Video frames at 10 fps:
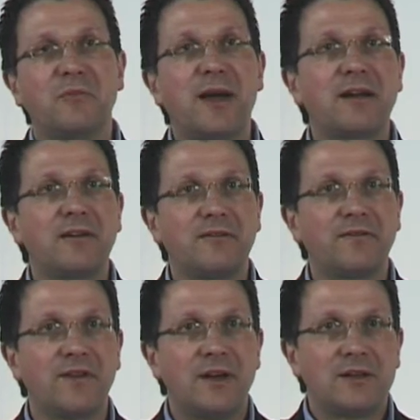the back of
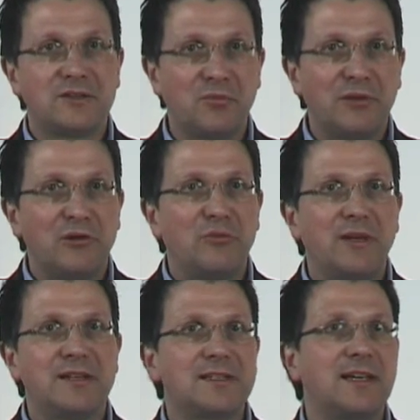
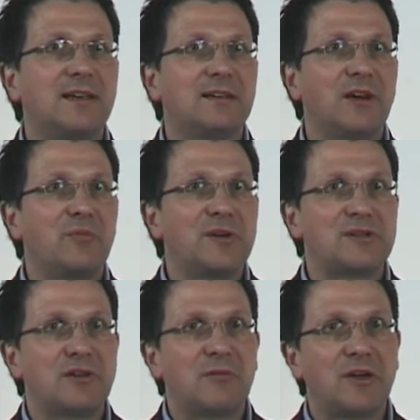WBC and IP
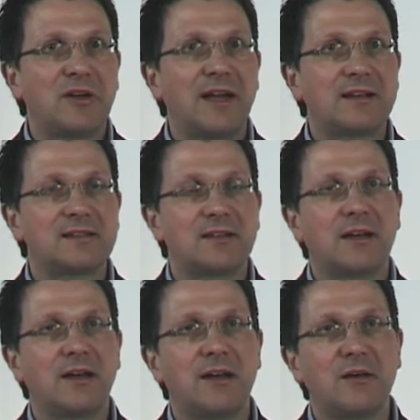Stream Connect,
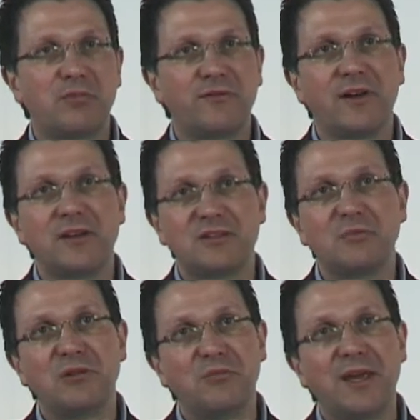provide
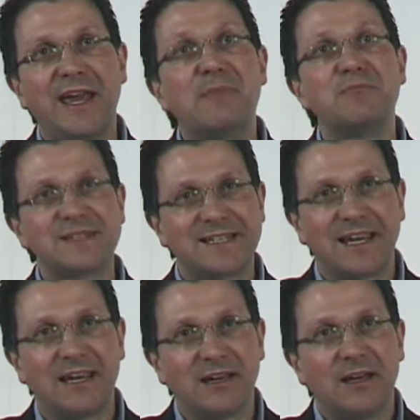
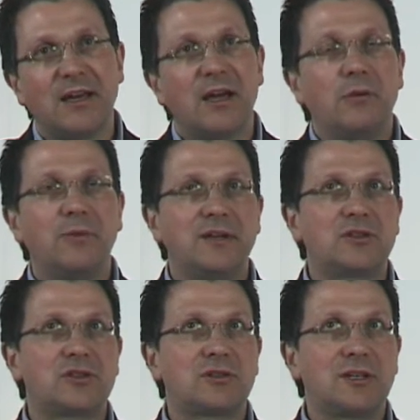WBMC,
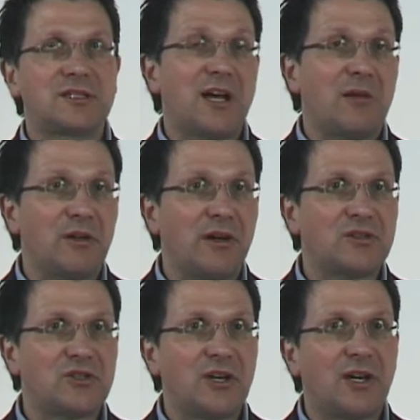which this time
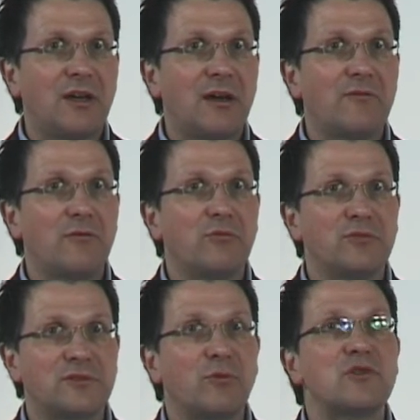last year everyone
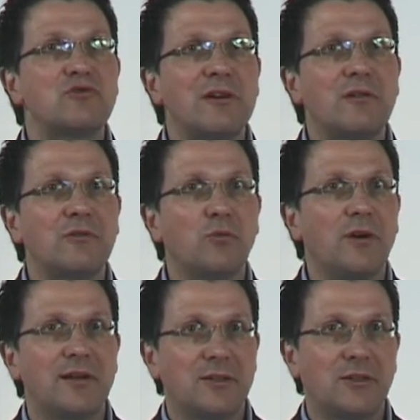was wondering
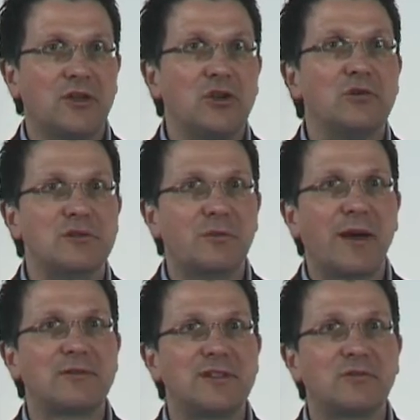what the news
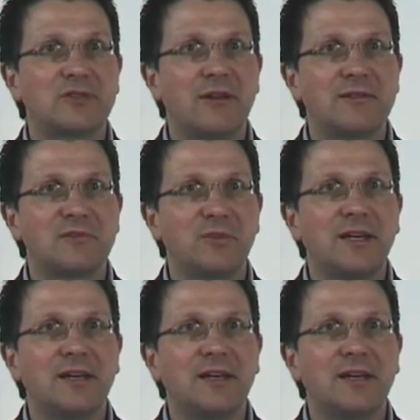about it was going to be.